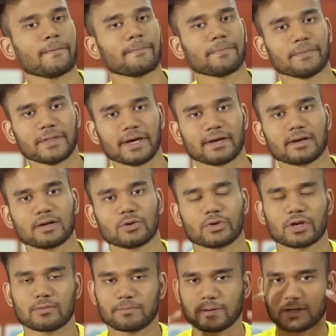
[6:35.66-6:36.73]
Then you
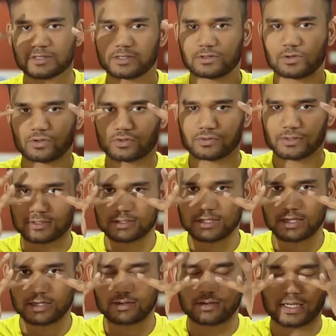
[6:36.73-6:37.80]
can press the nostril
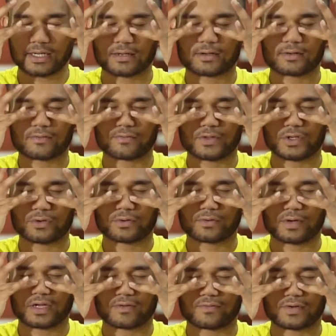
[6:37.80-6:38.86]
slide like with your
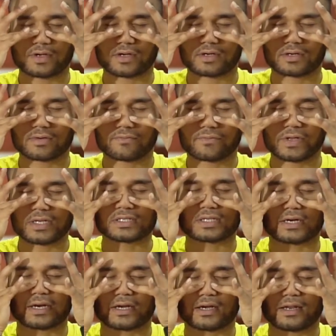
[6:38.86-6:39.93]
ring finger very
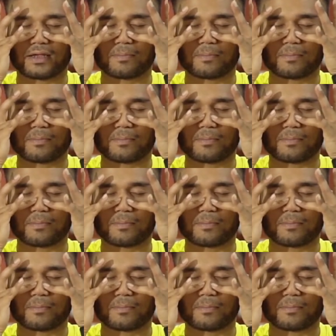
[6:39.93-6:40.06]
slightly,